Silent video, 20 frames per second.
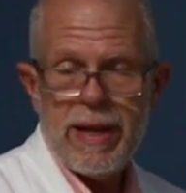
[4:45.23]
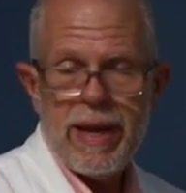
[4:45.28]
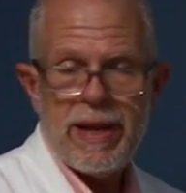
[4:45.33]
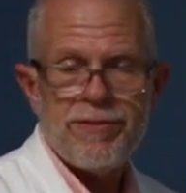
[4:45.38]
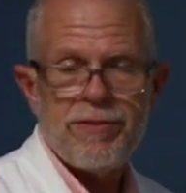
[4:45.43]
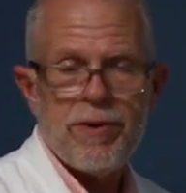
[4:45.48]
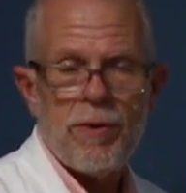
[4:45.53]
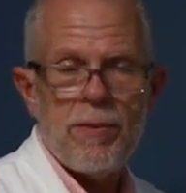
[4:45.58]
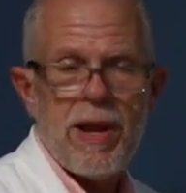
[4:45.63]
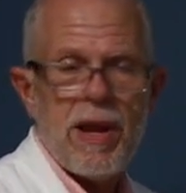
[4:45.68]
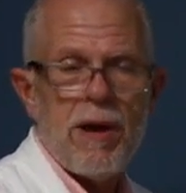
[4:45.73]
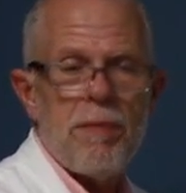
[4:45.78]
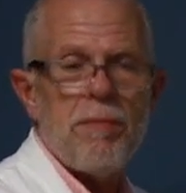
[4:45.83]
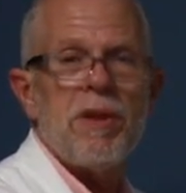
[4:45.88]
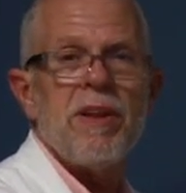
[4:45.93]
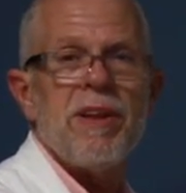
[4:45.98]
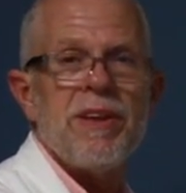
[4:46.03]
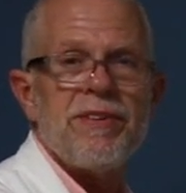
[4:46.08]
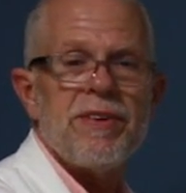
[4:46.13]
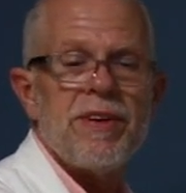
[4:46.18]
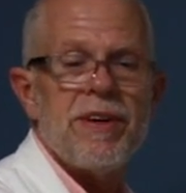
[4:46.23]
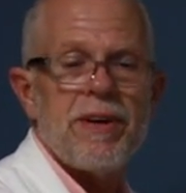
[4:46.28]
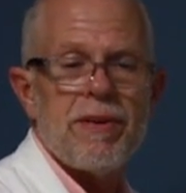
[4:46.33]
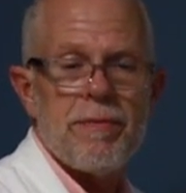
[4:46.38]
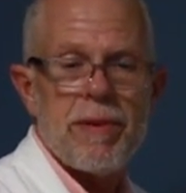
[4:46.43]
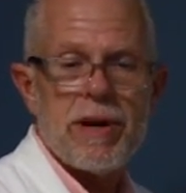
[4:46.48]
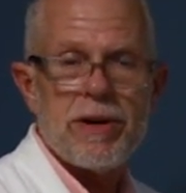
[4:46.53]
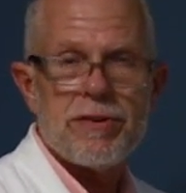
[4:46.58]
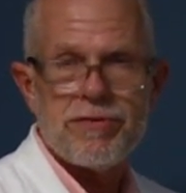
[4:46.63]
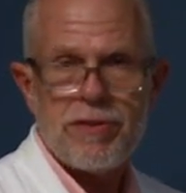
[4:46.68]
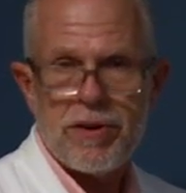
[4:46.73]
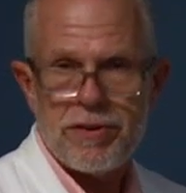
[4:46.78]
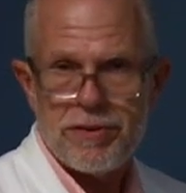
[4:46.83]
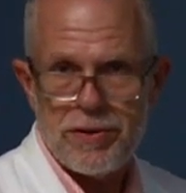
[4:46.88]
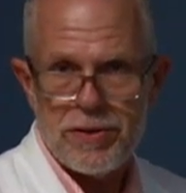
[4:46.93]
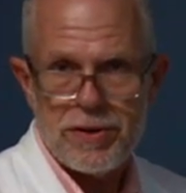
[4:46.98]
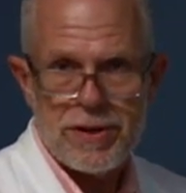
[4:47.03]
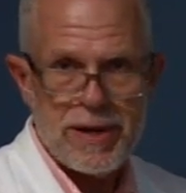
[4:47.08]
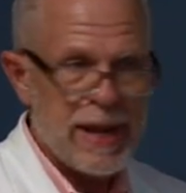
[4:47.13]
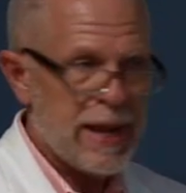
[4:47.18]
And so we help Melissa get a better start
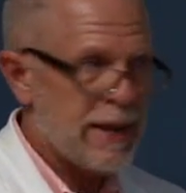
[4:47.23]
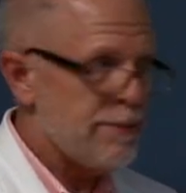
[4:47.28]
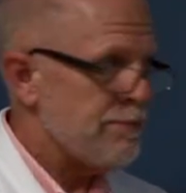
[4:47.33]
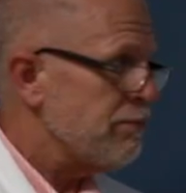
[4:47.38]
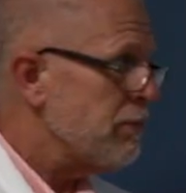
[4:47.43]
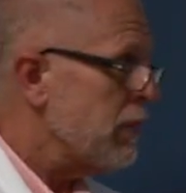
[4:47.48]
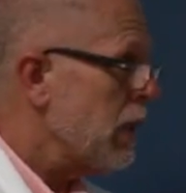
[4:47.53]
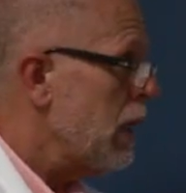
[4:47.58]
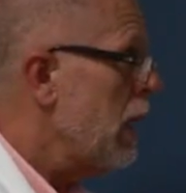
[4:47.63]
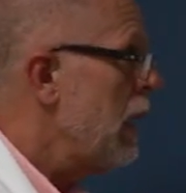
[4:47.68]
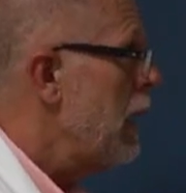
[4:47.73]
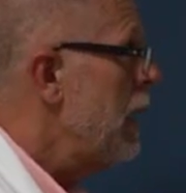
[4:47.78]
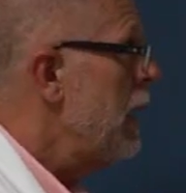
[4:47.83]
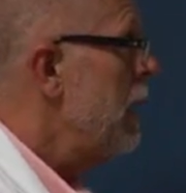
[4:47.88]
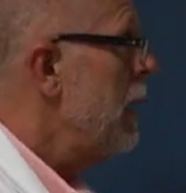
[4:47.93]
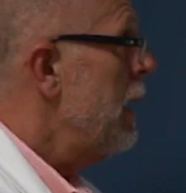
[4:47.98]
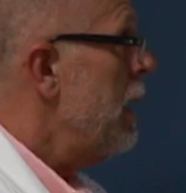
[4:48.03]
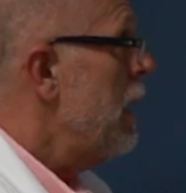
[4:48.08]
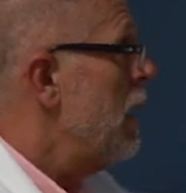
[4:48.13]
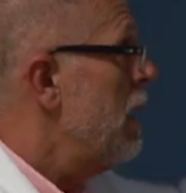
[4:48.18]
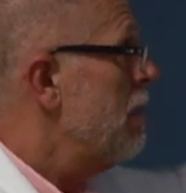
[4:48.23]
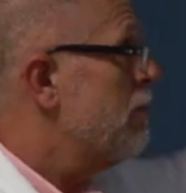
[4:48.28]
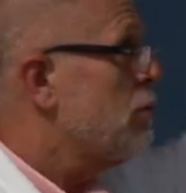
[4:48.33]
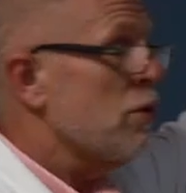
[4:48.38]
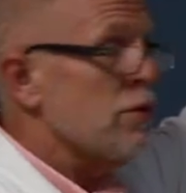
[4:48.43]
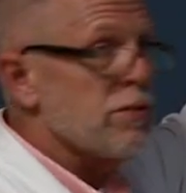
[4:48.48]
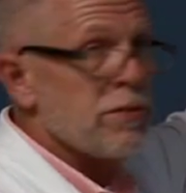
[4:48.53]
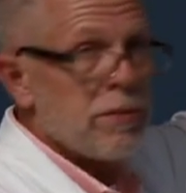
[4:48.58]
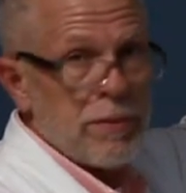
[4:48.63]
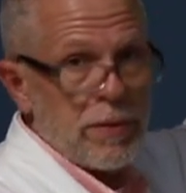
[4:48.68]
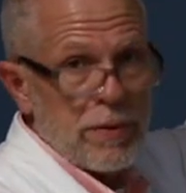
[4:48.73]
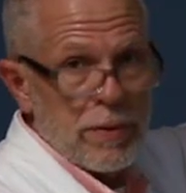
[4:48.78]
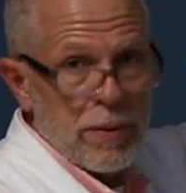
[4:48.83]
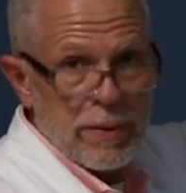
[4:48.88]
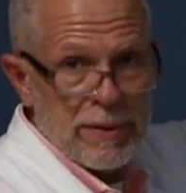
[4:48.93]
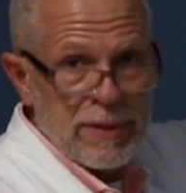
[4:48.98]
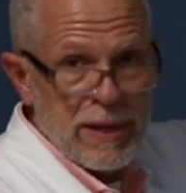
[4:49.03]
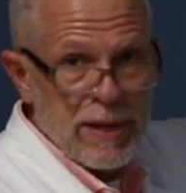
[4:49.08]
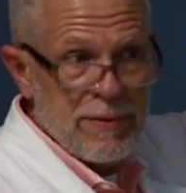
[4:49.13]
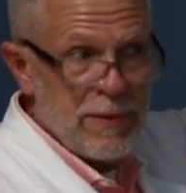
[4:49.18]
to her day. Of course,
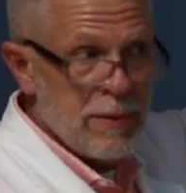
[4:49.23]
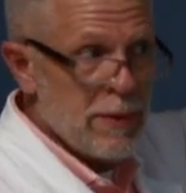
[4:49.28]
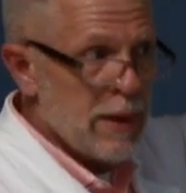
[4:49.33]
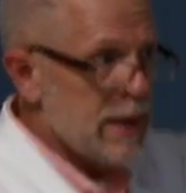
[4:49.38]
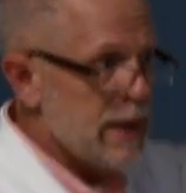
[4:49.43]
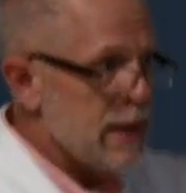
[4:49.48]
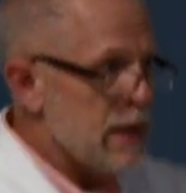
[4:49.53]
TV right